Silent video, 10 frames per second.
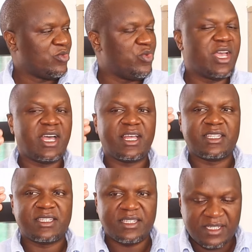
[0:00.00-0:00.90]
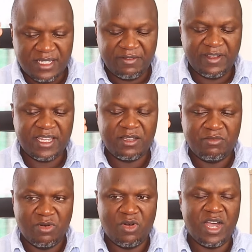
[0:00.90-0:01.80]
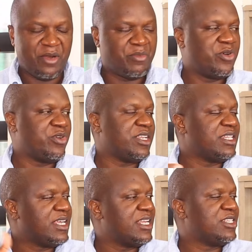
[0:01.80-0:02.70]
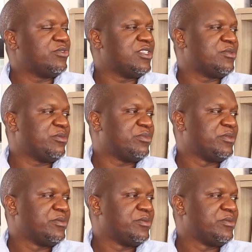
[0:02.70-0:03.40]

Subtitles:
We are suffering more and more in the hands of these people.